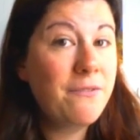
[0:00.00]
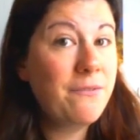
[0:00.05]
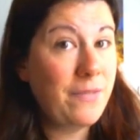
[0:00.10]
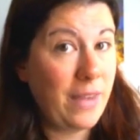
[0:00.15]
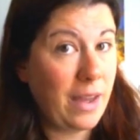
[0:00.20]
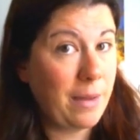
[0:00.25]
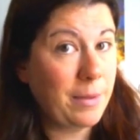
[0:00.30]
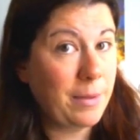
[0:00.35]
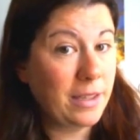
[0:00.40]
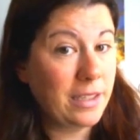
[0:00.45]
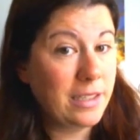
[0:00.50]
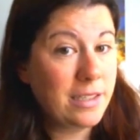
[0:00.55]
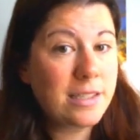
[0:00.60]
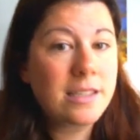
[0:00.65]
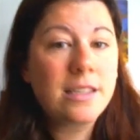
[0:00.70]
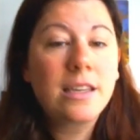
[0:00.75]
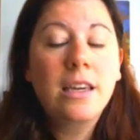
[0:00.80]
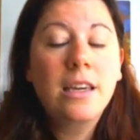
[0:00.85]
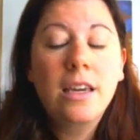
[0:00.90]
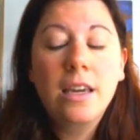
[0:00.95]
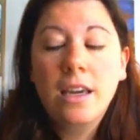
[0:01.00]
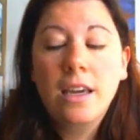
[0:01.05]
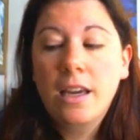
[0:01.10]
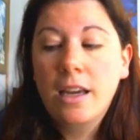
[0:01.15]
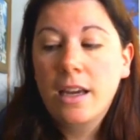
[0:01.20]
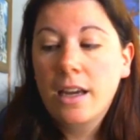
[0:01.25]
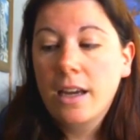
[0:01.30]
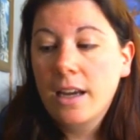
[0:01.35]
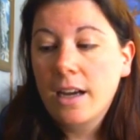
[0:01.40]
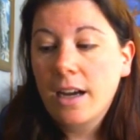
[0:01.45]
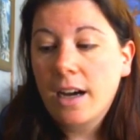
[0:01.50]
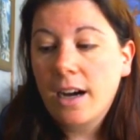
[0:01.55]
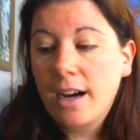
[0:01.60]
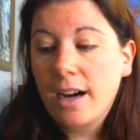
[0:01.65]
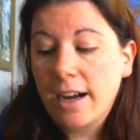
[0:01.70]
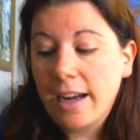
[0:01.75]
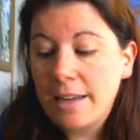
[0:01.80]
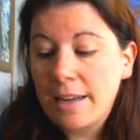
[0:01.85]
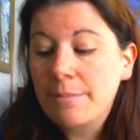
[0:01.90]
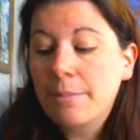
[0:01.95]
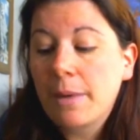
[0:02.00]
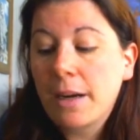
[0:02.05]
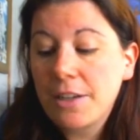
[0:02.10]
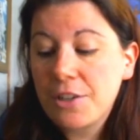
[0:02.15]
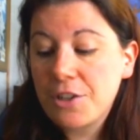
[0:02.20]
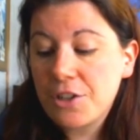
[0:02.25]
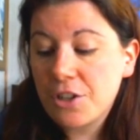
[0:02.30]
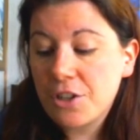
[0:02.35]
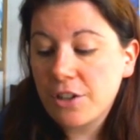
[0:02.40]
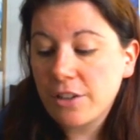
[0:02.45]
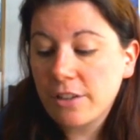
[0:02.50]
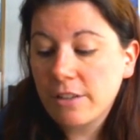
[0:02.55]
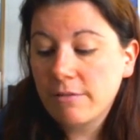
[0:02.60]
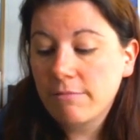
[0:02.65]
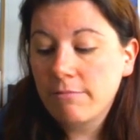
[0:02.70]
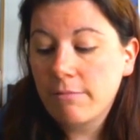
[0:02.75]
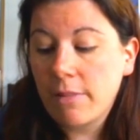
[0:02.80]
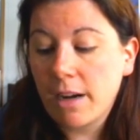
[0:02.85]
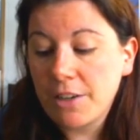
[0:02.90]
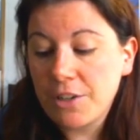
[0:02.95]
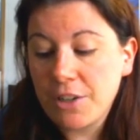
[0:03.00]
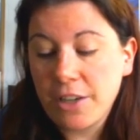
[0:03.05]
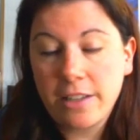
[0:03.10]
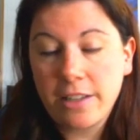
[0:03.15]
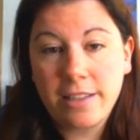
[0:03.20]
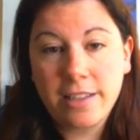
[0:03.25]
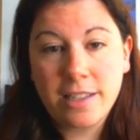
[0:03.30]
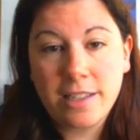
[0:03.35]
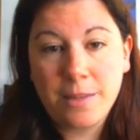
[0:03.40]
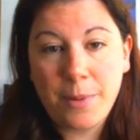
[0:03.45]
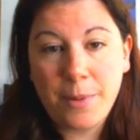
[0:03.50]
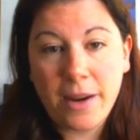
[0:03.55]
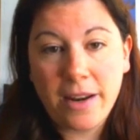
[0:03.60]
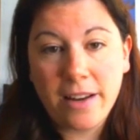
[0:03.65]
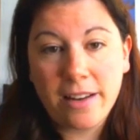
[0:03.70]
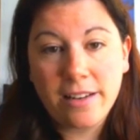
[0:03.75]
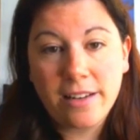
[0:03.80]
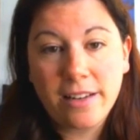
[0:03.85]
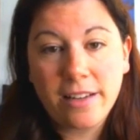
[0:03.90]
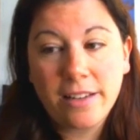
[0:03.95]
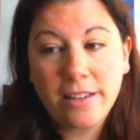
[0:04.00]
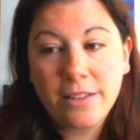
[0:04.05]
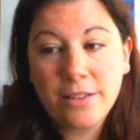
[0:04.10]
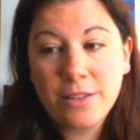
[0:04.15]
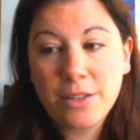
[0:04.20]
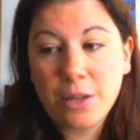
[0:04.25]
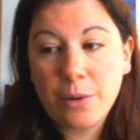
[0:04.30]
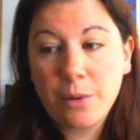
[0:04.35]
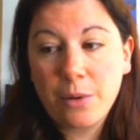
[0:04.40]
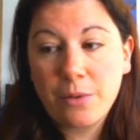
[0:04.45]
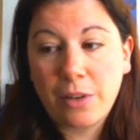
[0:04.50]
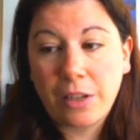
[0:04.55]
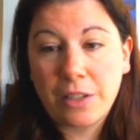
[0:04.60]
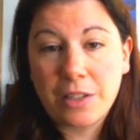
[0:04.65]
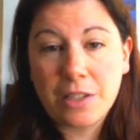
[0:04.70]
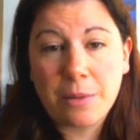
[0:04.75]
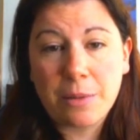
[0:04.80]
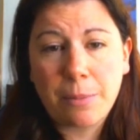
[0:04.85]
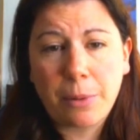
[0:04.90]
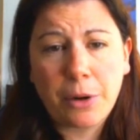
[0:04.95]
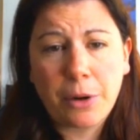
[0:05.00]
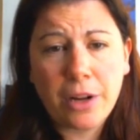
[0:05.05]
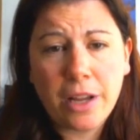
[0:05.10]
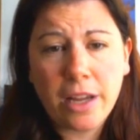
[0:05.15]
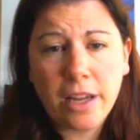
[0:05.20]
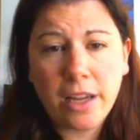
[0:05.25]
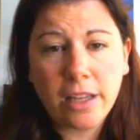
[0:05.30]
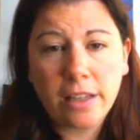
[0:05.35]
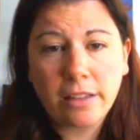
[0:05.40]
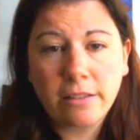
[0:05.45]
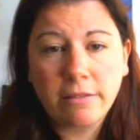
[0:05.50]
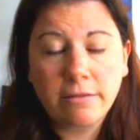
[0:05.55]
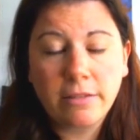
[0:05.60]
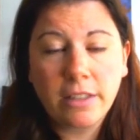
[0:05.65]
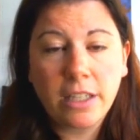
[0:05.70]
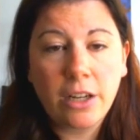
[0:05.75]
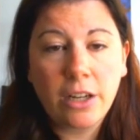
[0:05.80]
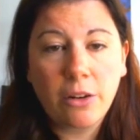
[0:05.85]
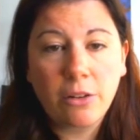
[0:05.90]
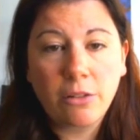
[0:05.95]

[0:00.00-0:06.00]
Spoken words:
Fabulous. And much anticipated. So we've done some burning and,